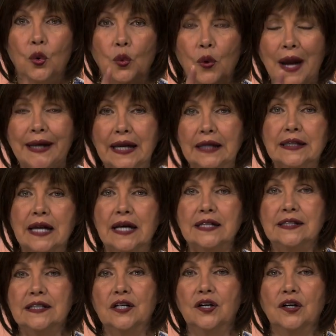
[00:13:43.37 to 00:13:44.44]

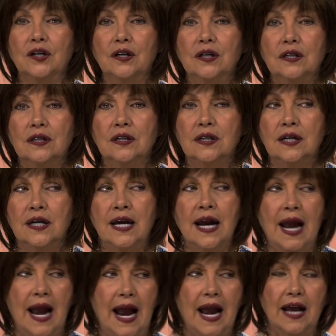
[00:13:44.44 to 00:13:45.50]
recognizing her
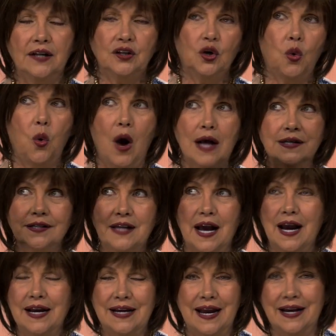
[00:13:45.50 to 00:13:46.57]
and quasi